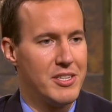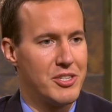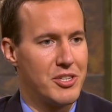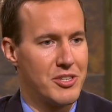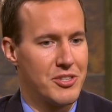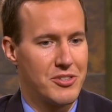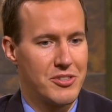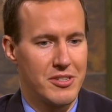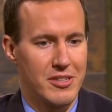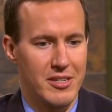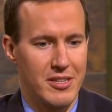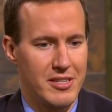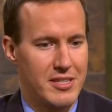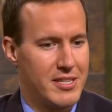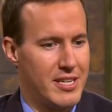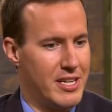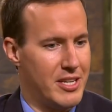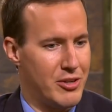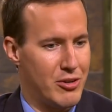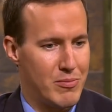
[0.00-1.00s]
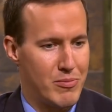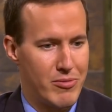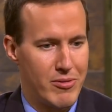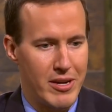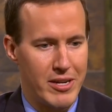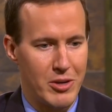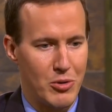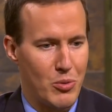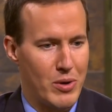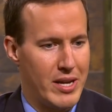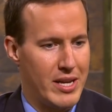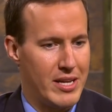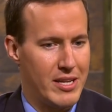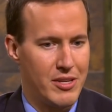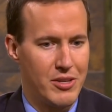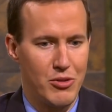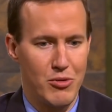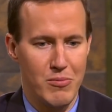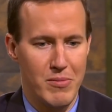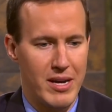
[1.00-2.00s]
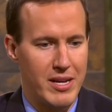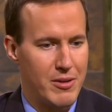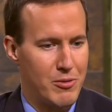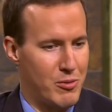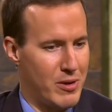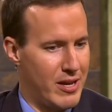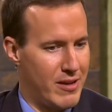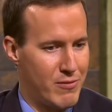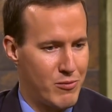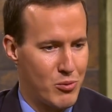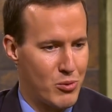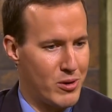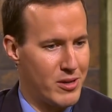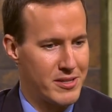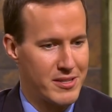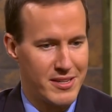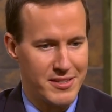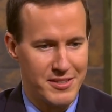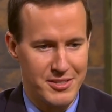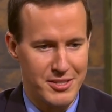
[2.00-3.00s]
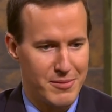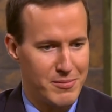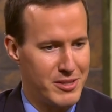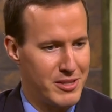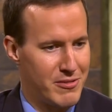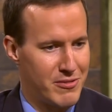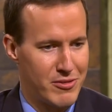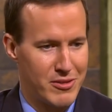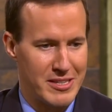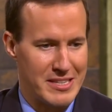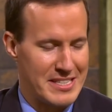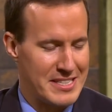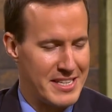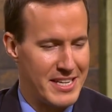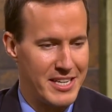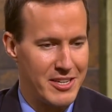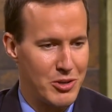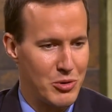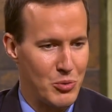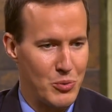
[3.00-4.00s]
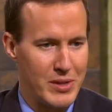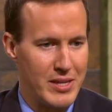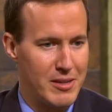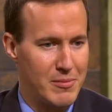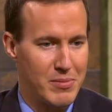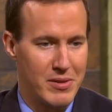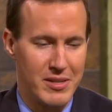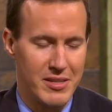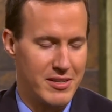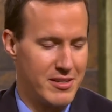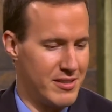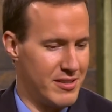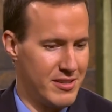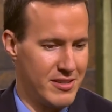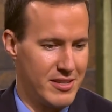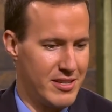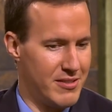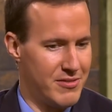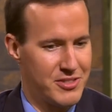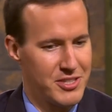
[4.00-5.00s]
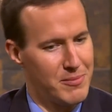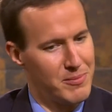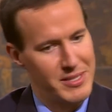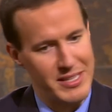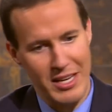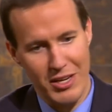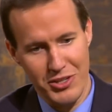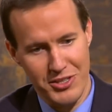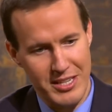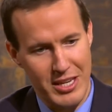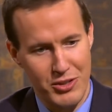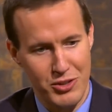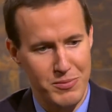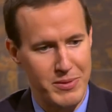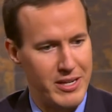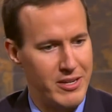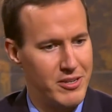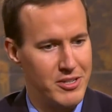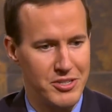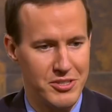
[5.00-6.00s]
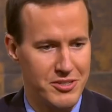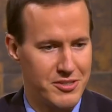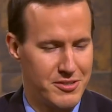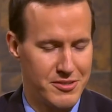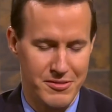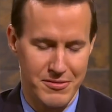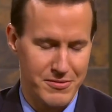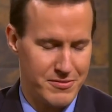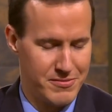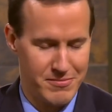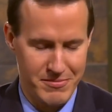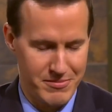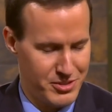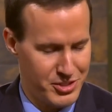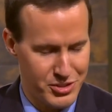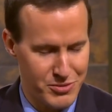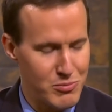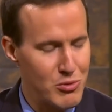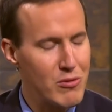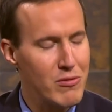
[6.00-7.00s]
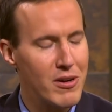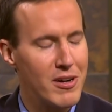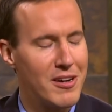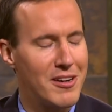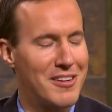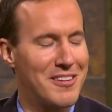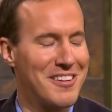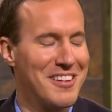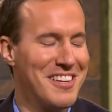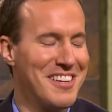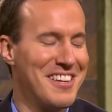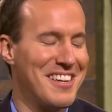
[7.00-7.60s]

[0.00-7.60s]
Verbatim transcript: just uh, take your pride away. You might have worked on something for an entire week, but if something else sounds better, just just move on.